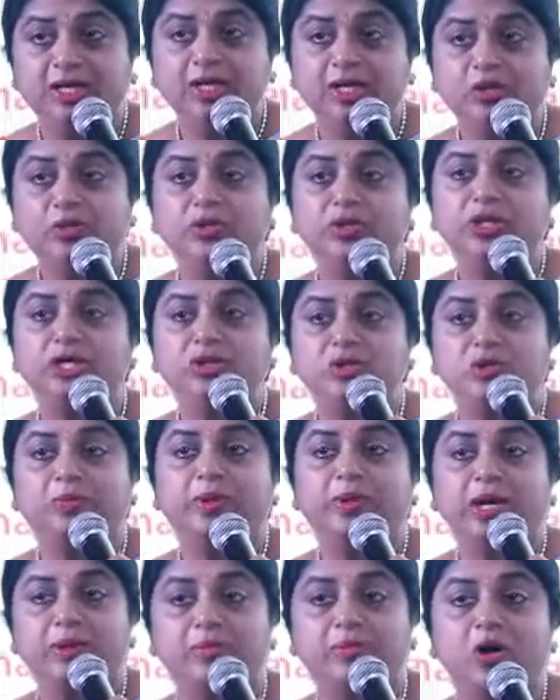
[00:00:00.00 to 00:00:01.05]
you need to
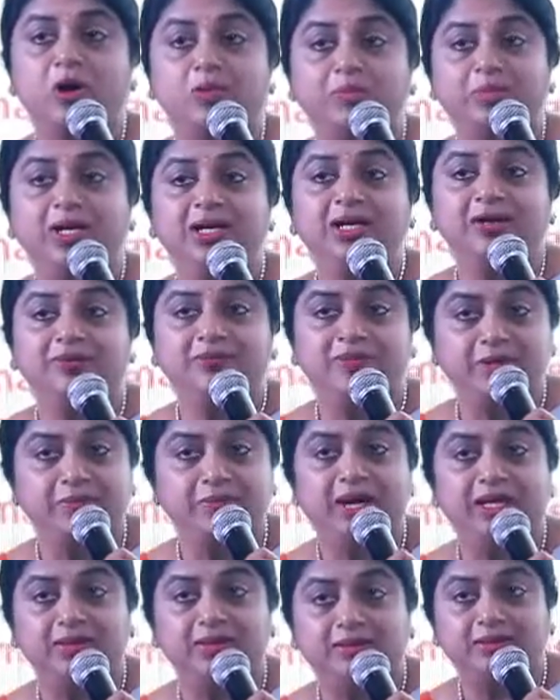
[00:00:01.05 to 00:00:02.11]
pay promptly every
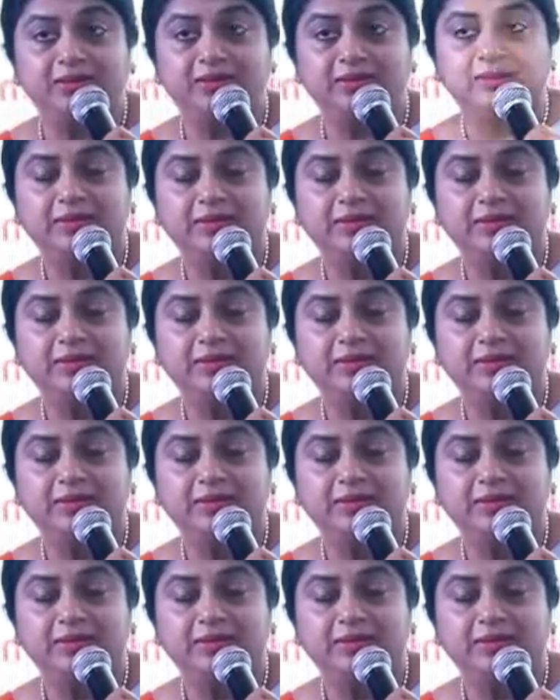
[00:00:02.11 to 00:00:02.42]
month